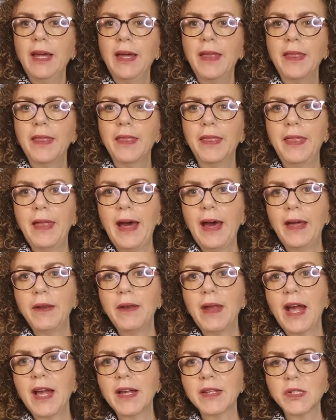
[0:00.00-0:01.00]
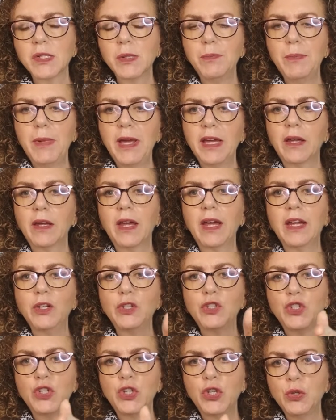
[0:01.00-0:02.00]
that has to make
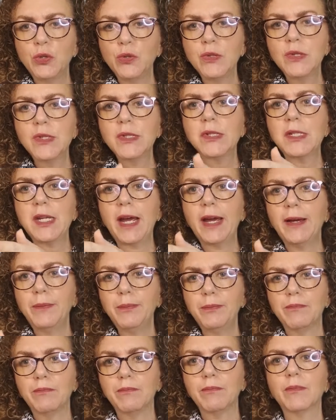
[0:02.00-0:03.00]
a two-step